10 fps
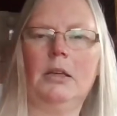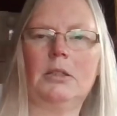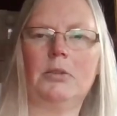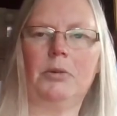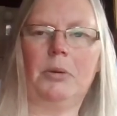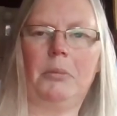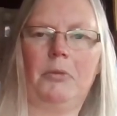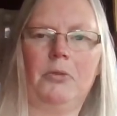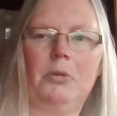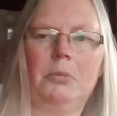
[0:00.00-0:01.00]
So I grabbed
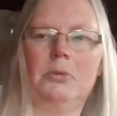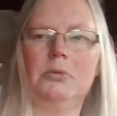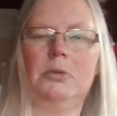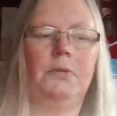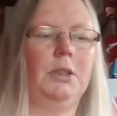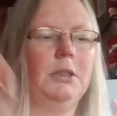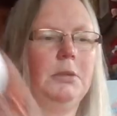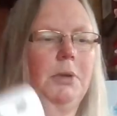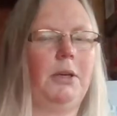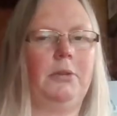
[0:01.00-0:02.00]
4 balls of this.
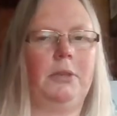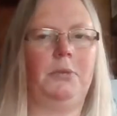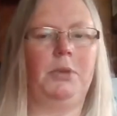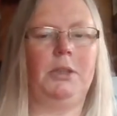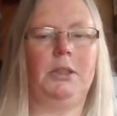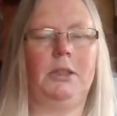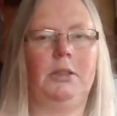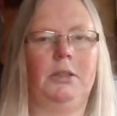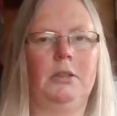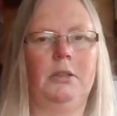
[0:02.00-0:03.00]
Apparently we
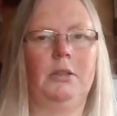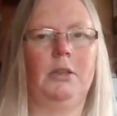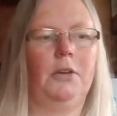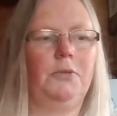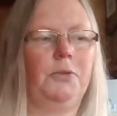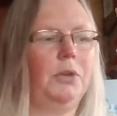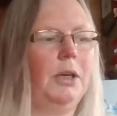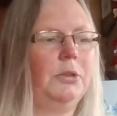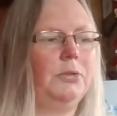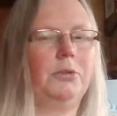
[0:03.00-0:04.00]
need
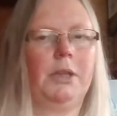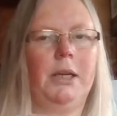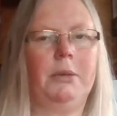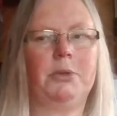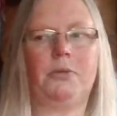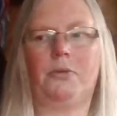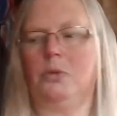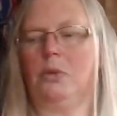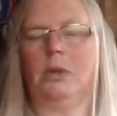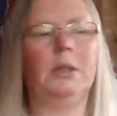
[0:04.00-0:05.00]
400 grams
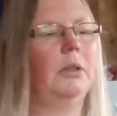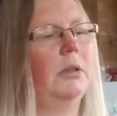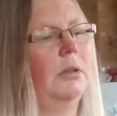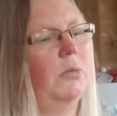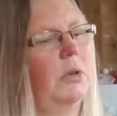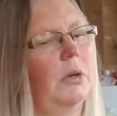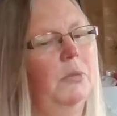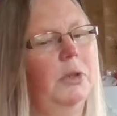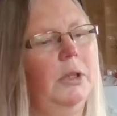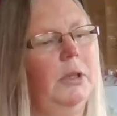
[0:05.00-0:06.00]
for what I'm
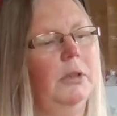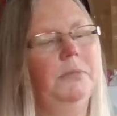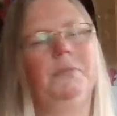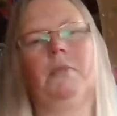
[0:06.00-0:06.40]
working on.